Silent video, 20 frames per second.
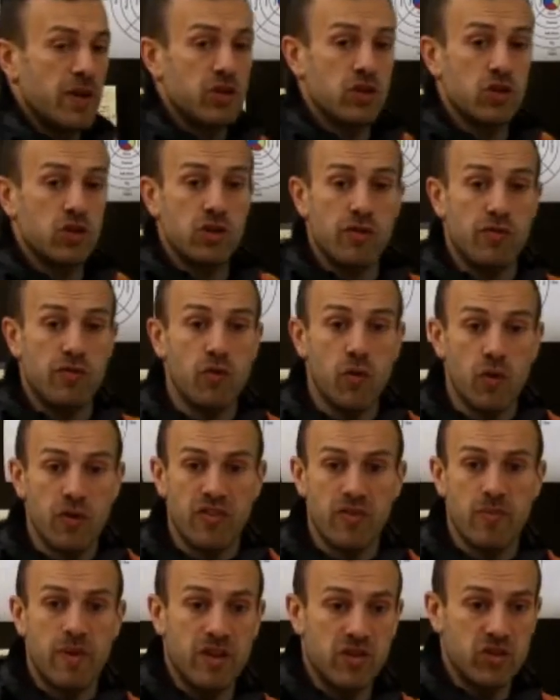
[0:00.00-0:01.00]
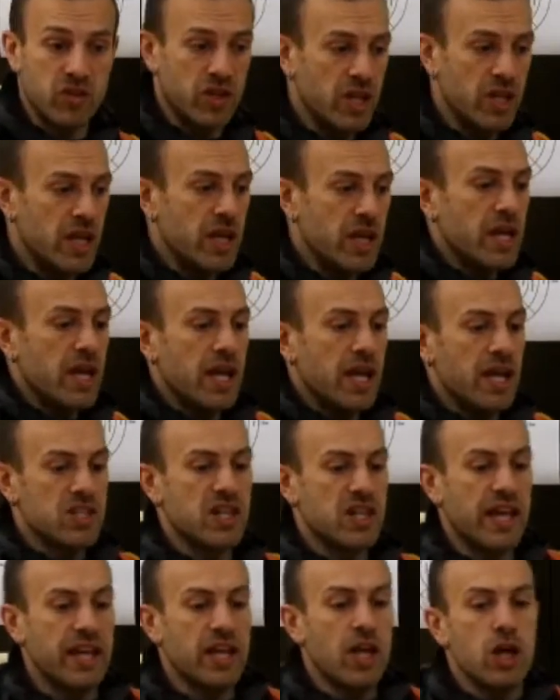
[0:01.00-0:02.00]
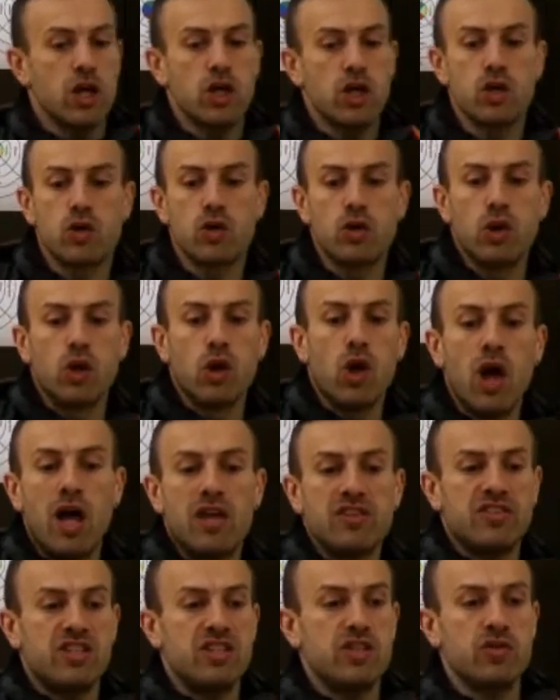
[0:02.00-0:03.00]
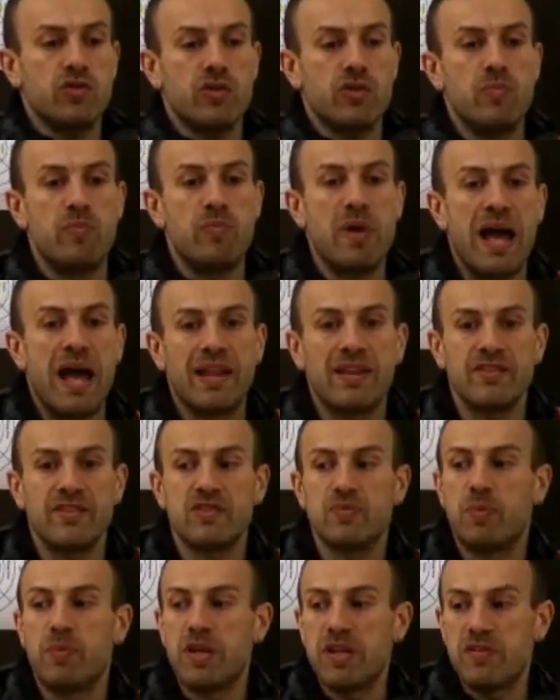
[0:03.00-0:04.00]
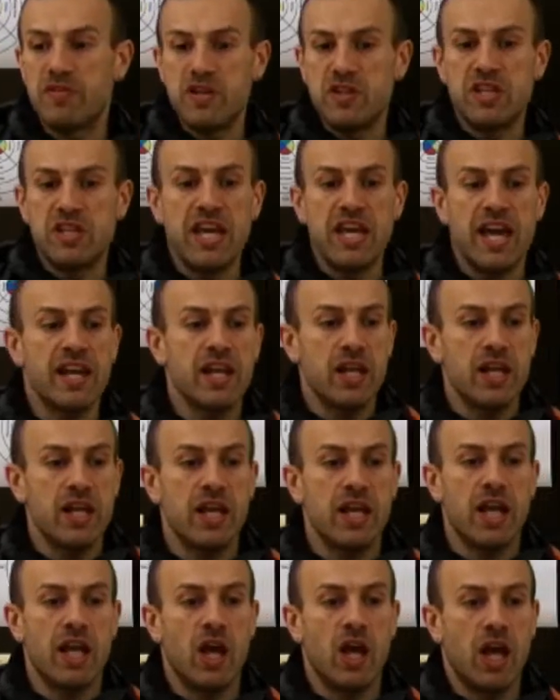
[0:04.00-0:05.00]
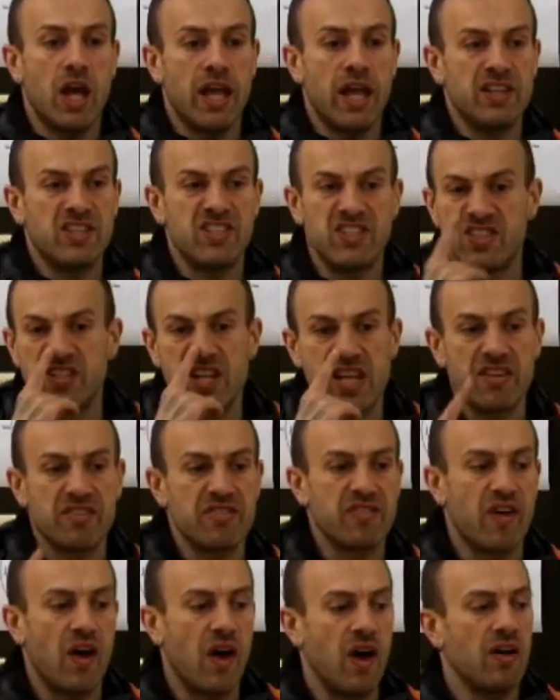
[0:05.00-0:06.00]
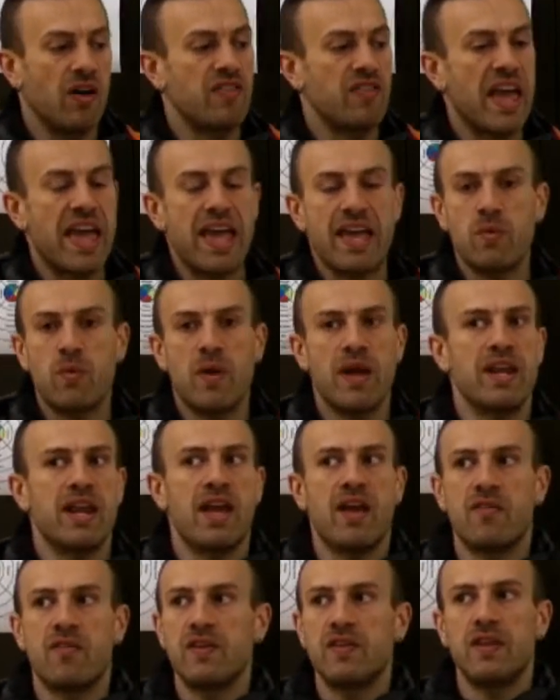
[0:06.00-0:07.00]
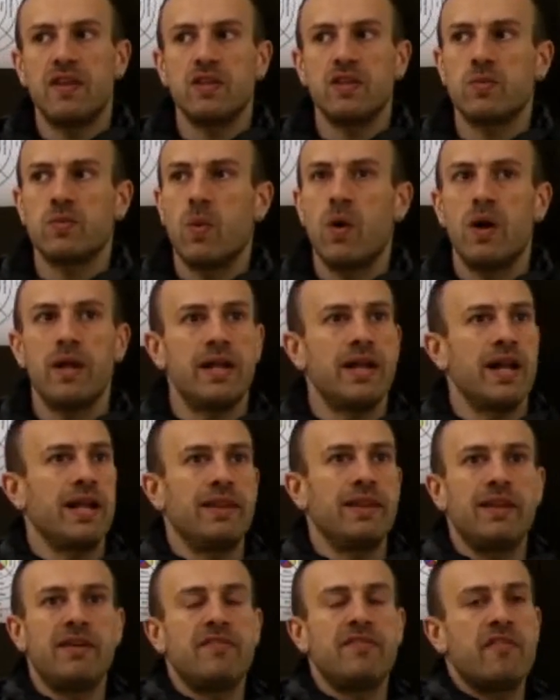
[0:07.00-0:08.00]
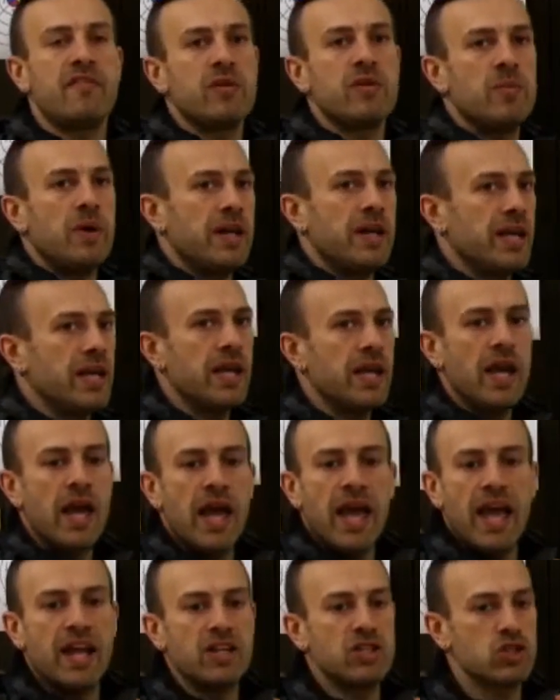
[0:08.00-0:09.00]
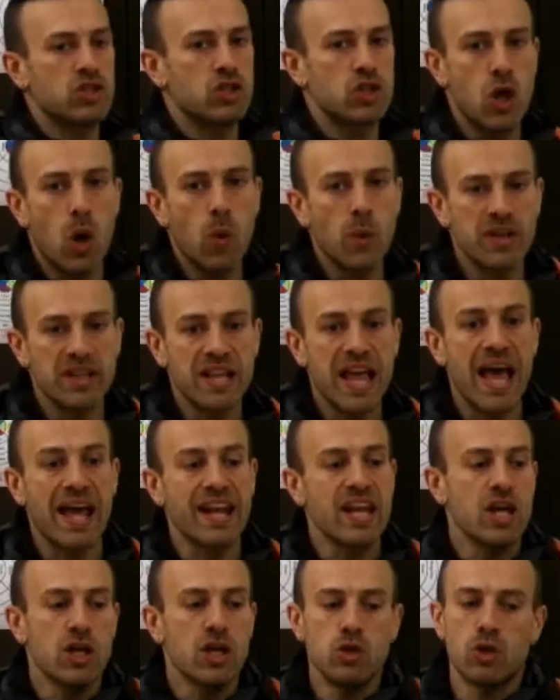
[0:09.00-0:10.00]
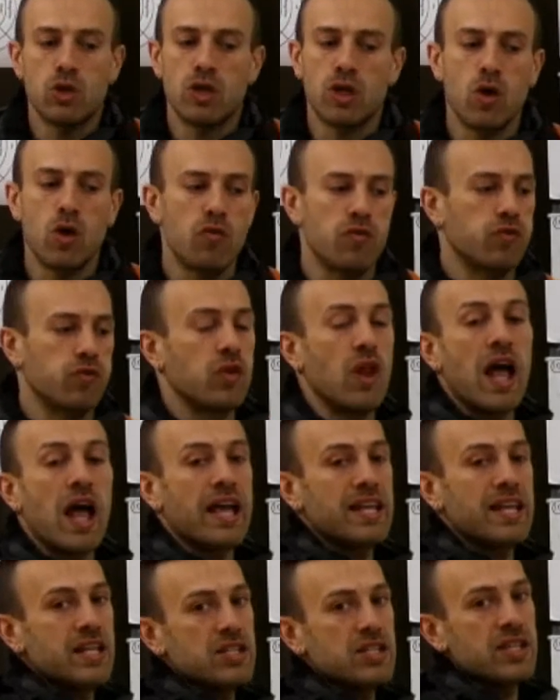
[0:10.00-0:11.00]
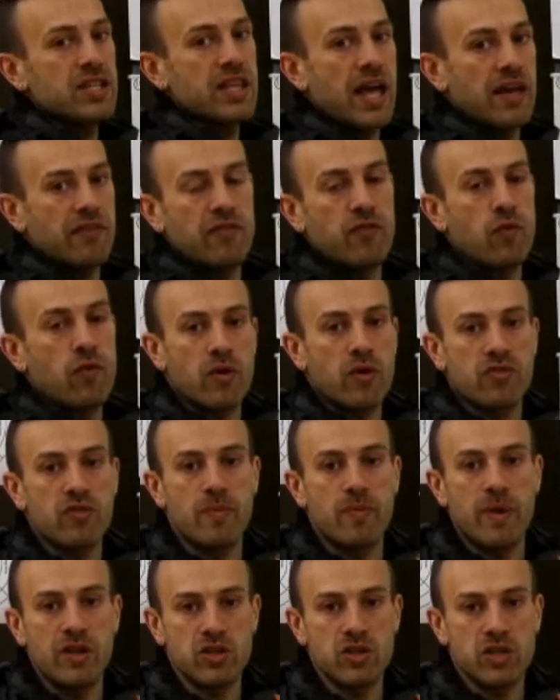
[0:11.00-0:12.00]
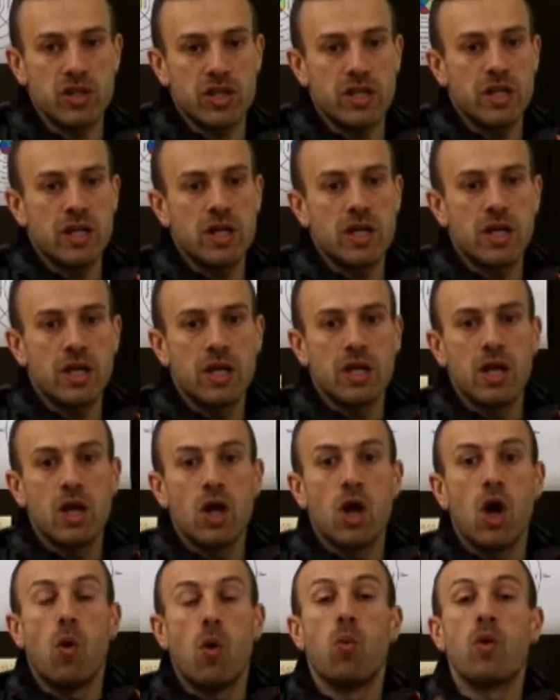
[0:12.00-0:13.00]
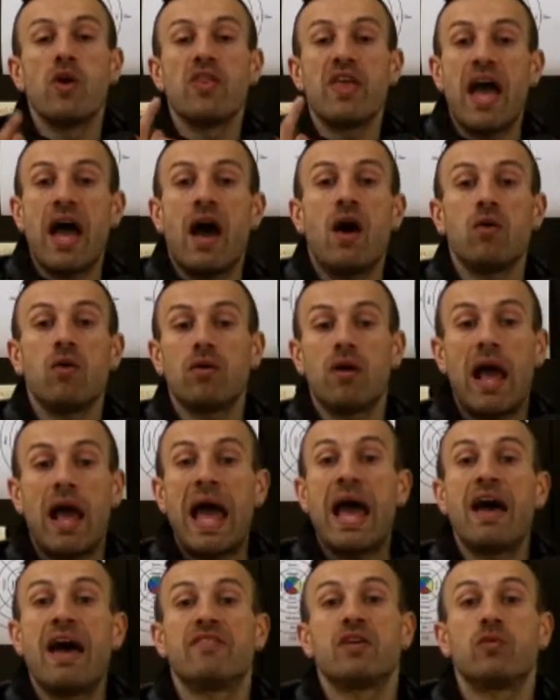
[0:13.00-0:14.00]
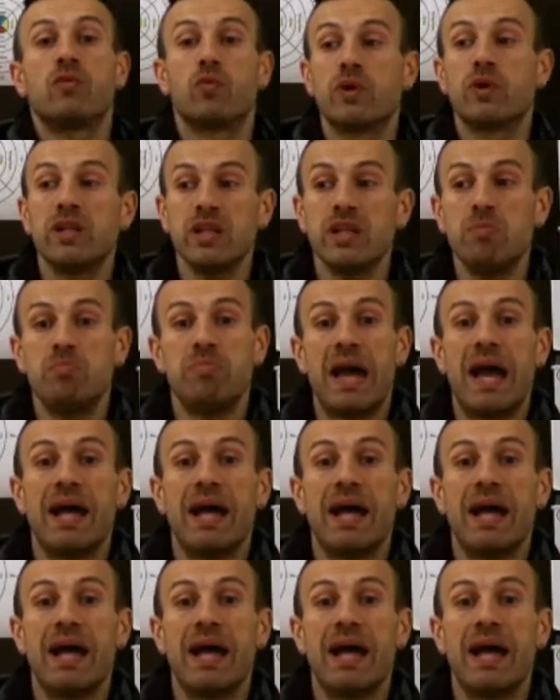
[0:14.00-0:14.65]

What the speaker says: dimension to the 4th dimension. It's like you're lost and you're imbalanced, but if you get a sniff of, hey, wait, everything's one and I love everybody, and just go with that, you can go flying into that 4th dimension without having really